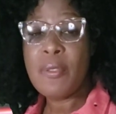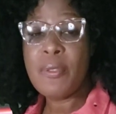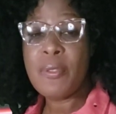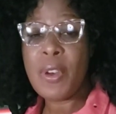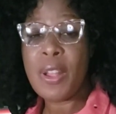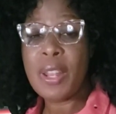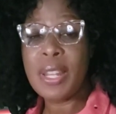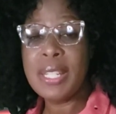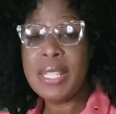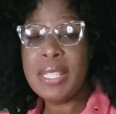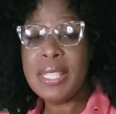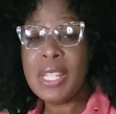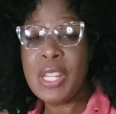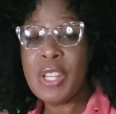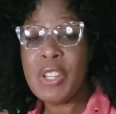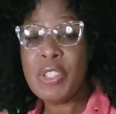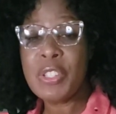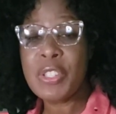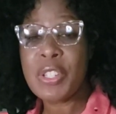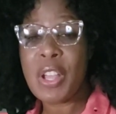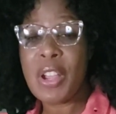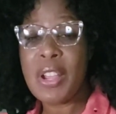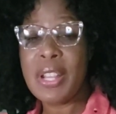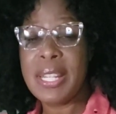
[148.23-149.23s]

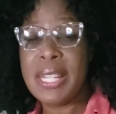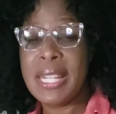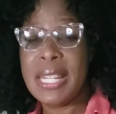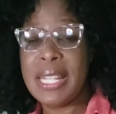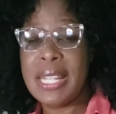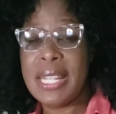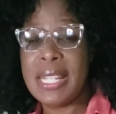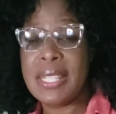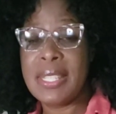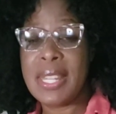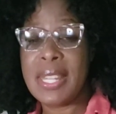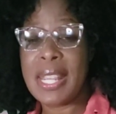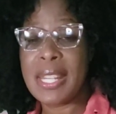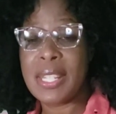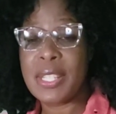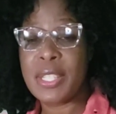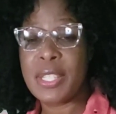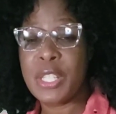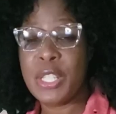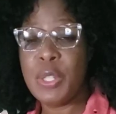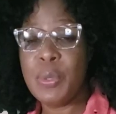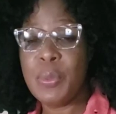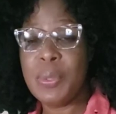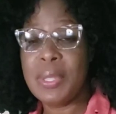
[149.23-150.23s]
Volunteers are needed to
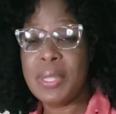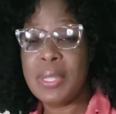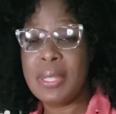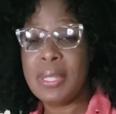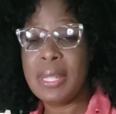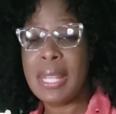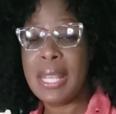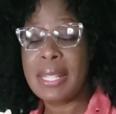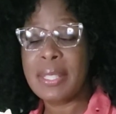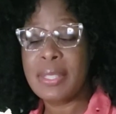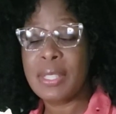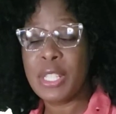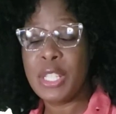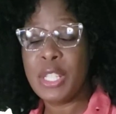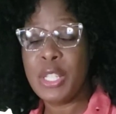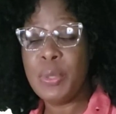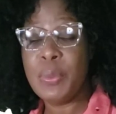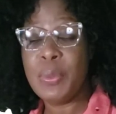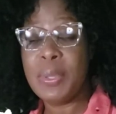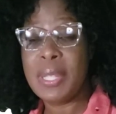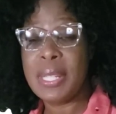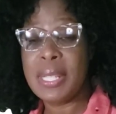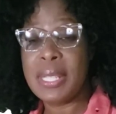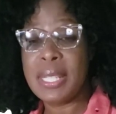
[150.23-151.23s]

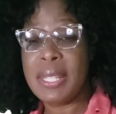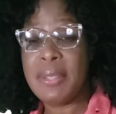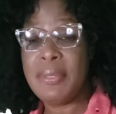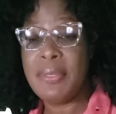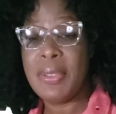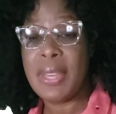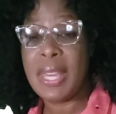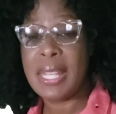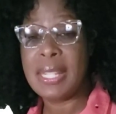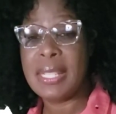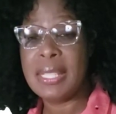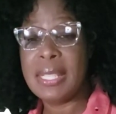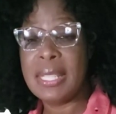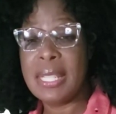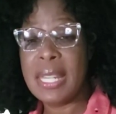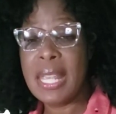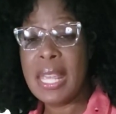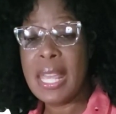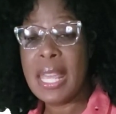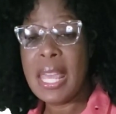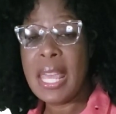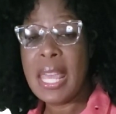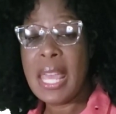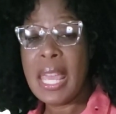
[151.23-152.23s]
execute this event,
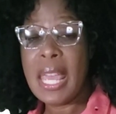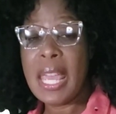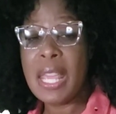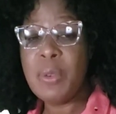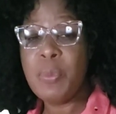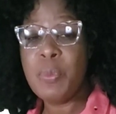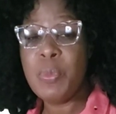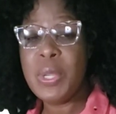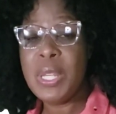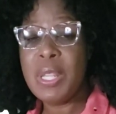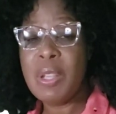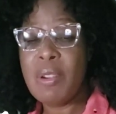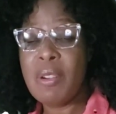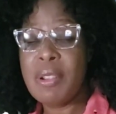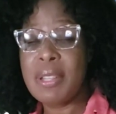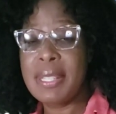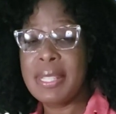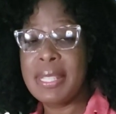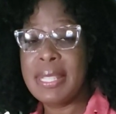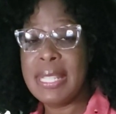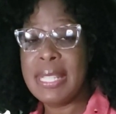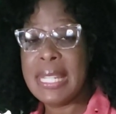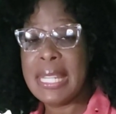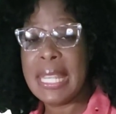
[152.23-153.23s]
and we are
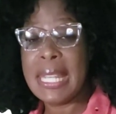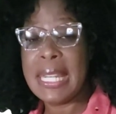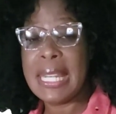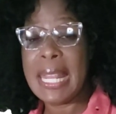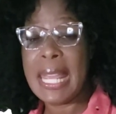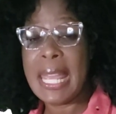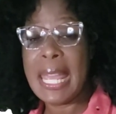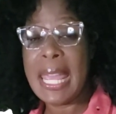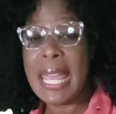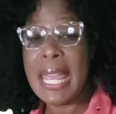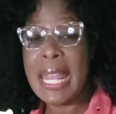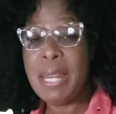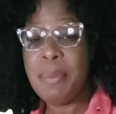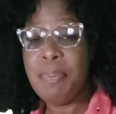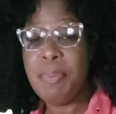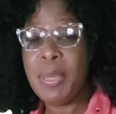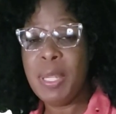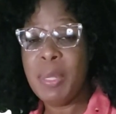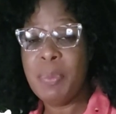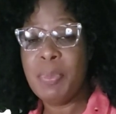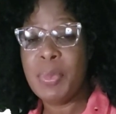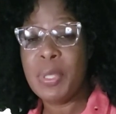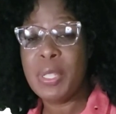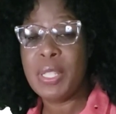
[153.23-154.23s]
seeking 8
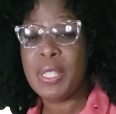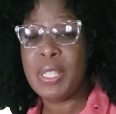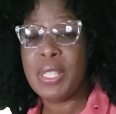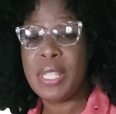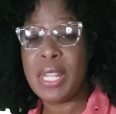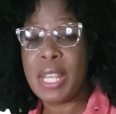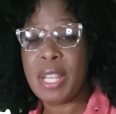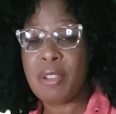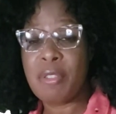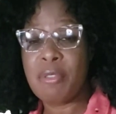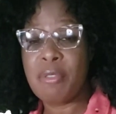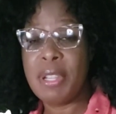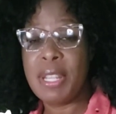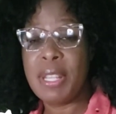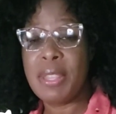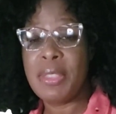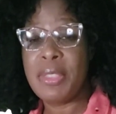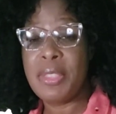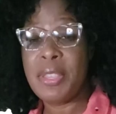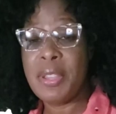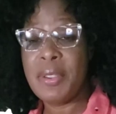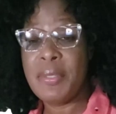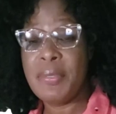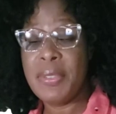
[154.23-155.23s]
people to
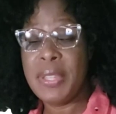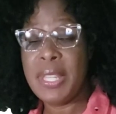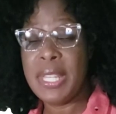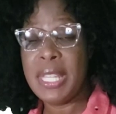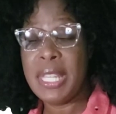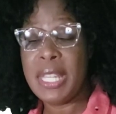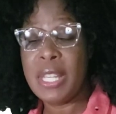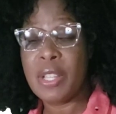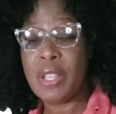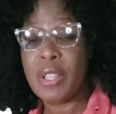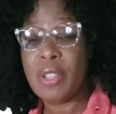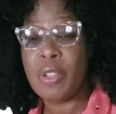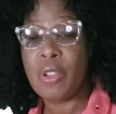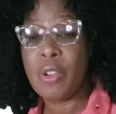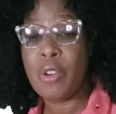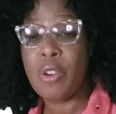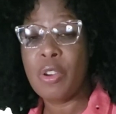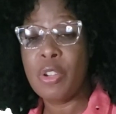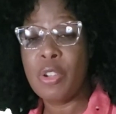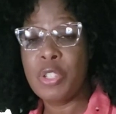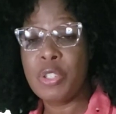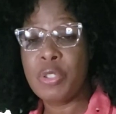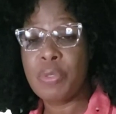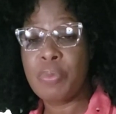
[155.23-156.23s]
decorate their vehicle
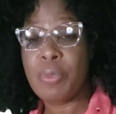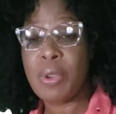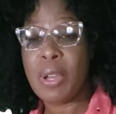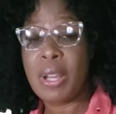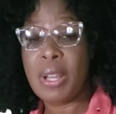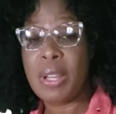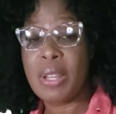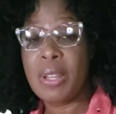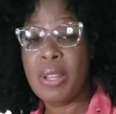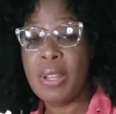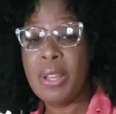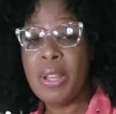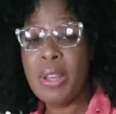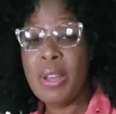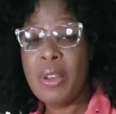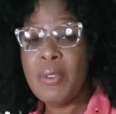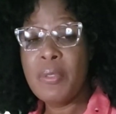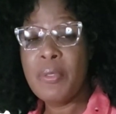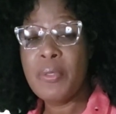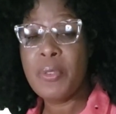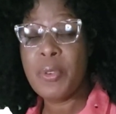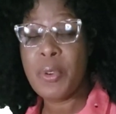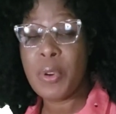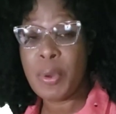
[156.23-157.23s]
or trunk
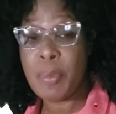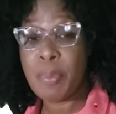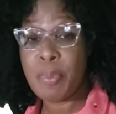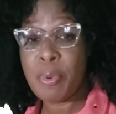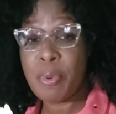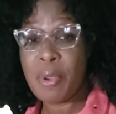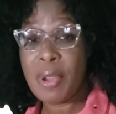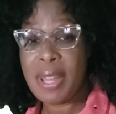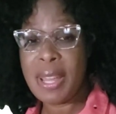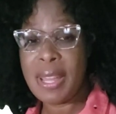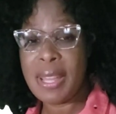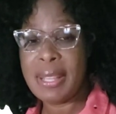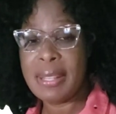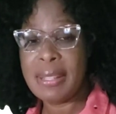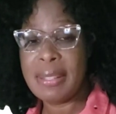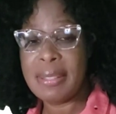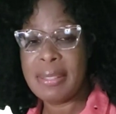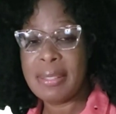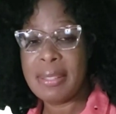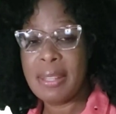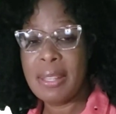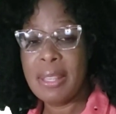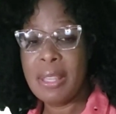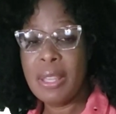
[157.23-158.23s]
for a
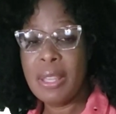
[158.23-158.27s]
prize.